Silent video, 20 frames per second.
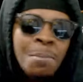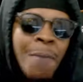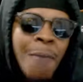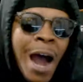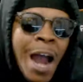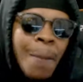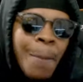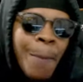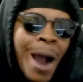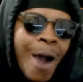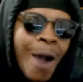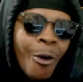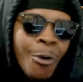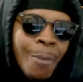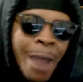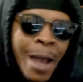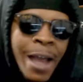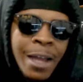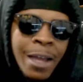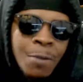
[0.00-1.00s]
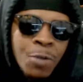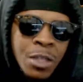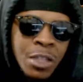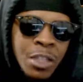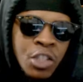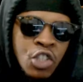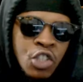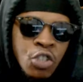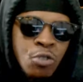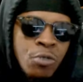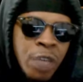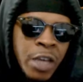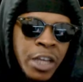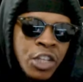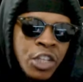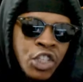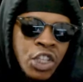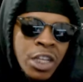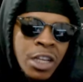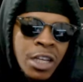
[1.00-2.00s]
my power back with this
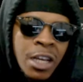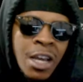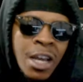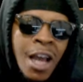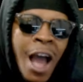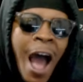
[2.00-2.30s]
2K shit.